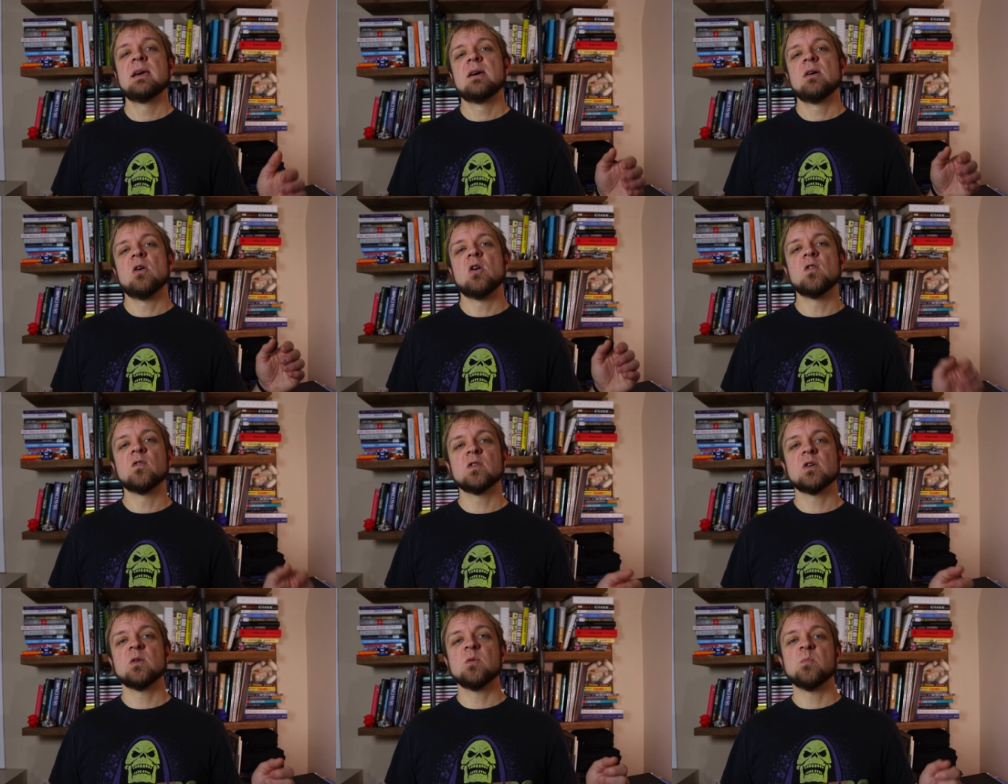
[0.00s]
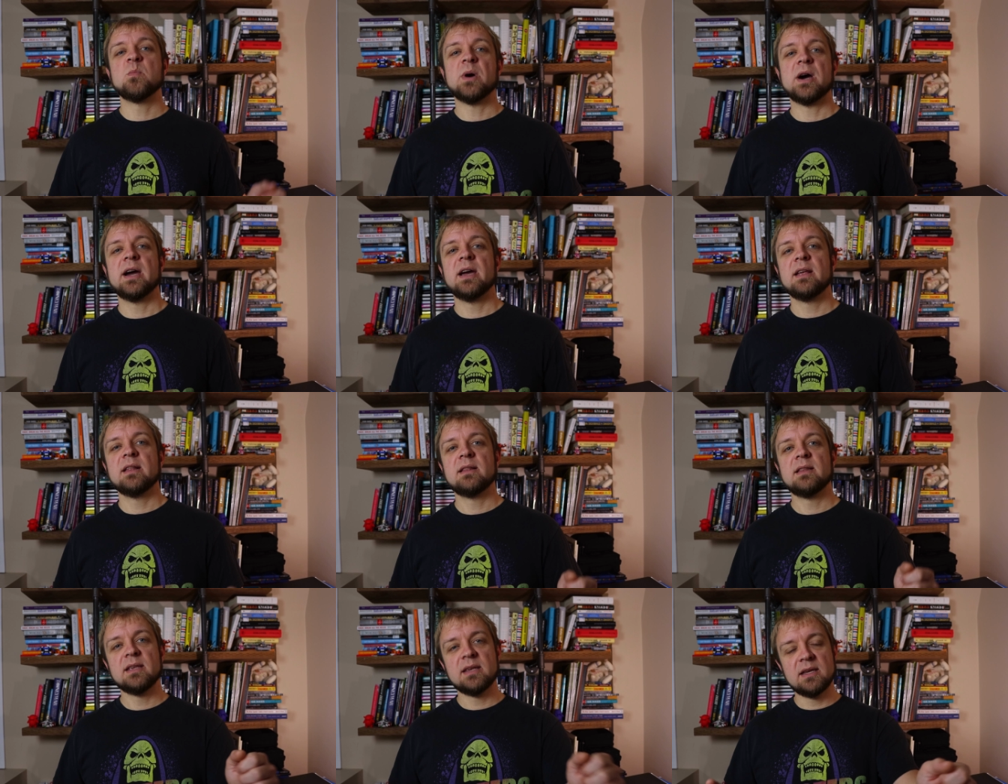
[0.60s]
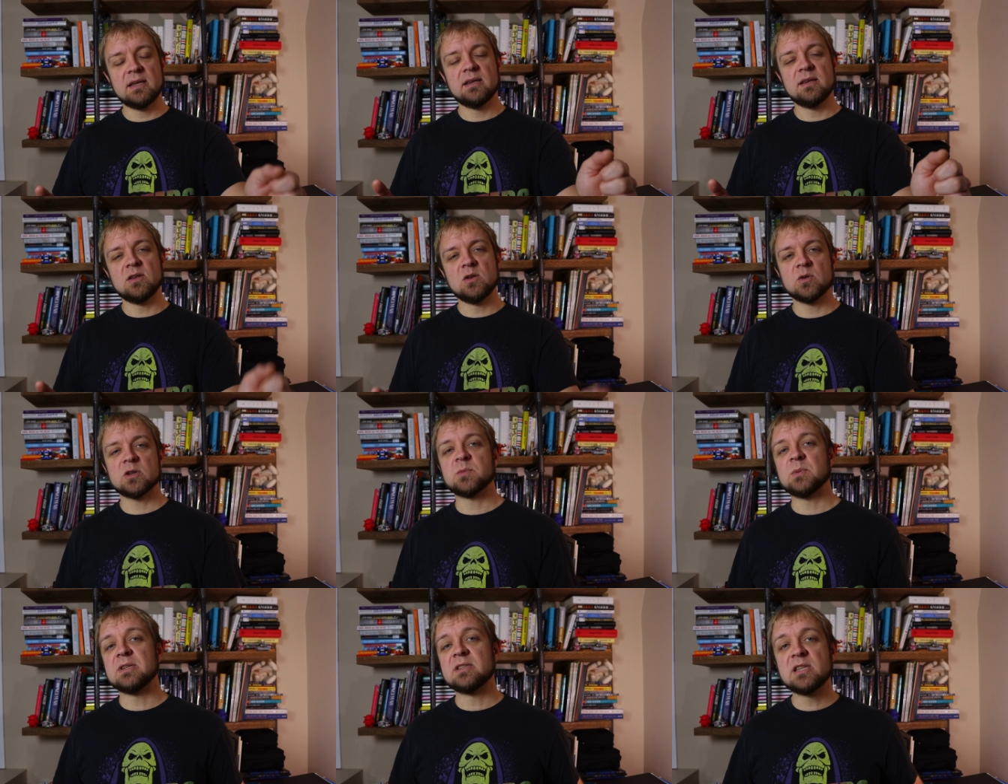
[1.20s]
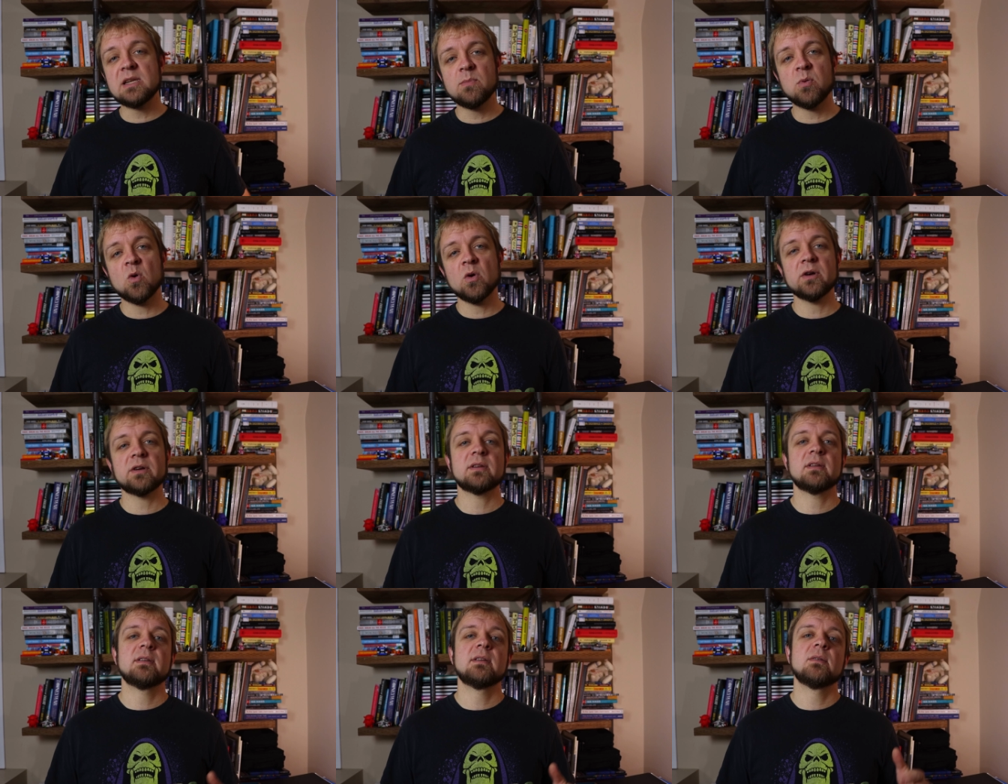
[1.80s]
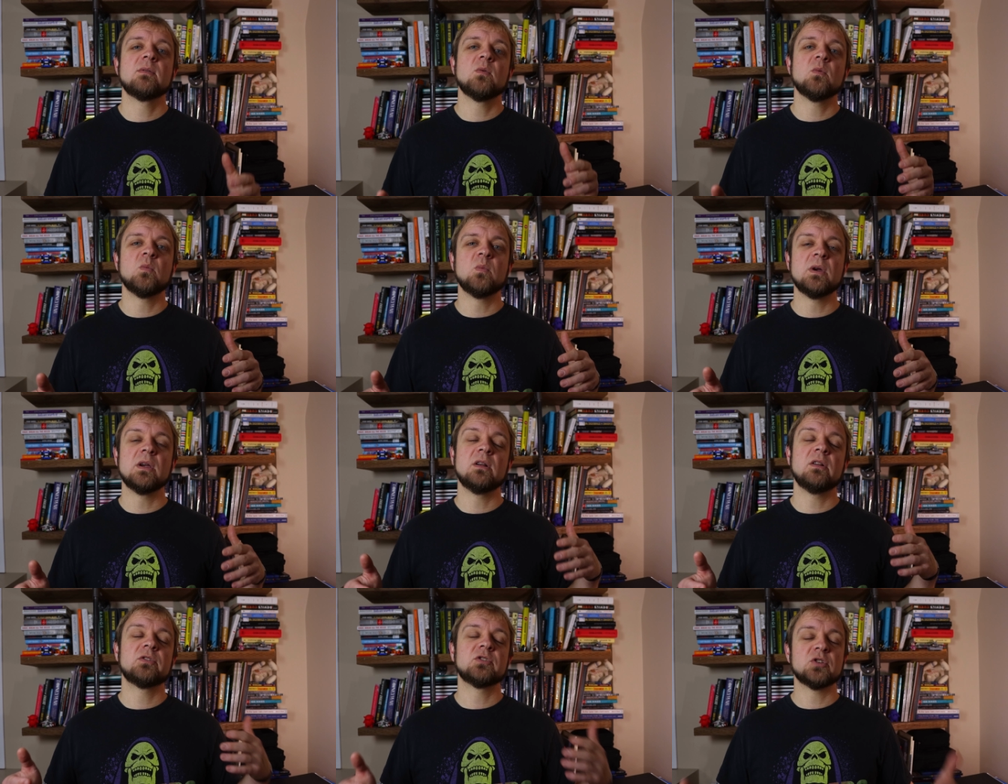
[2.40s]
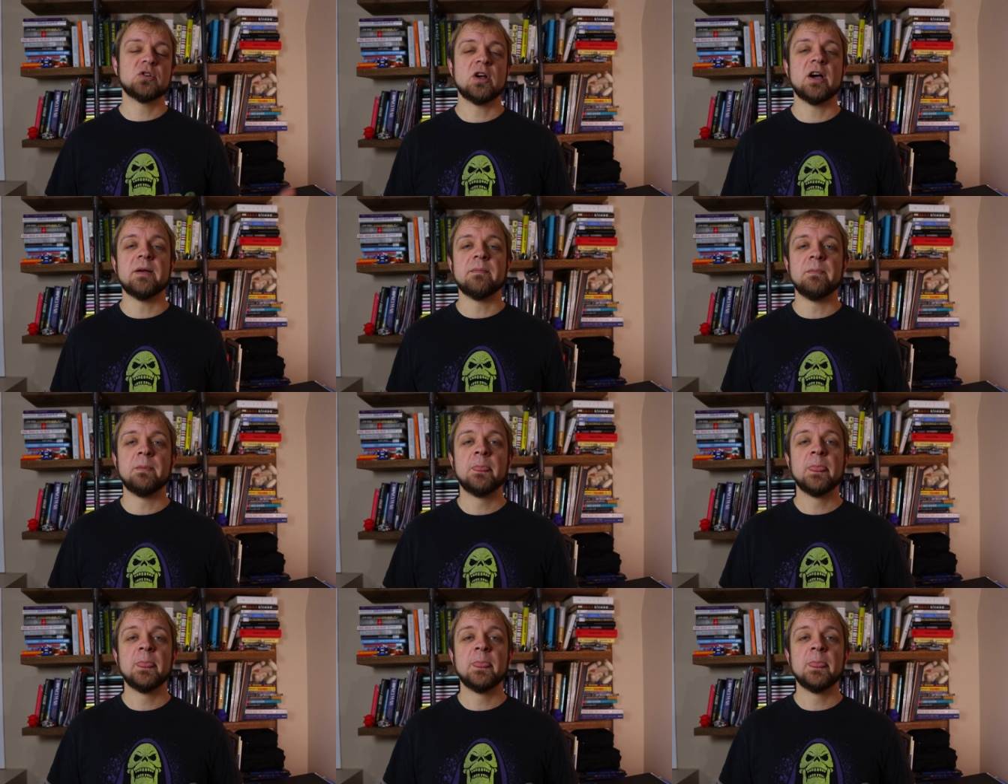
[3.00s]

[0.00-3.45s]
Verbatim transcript: over by the U S B C port will turn on.